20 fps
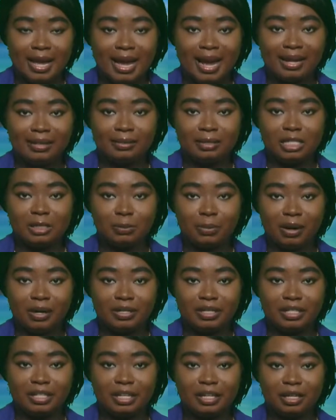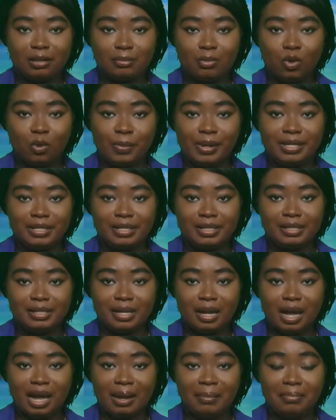"At this particular moment in
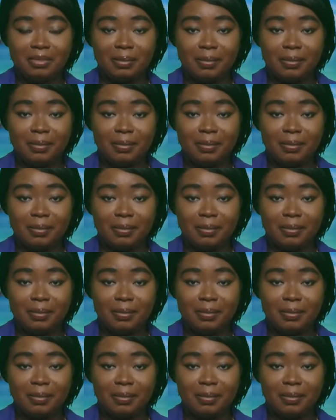time,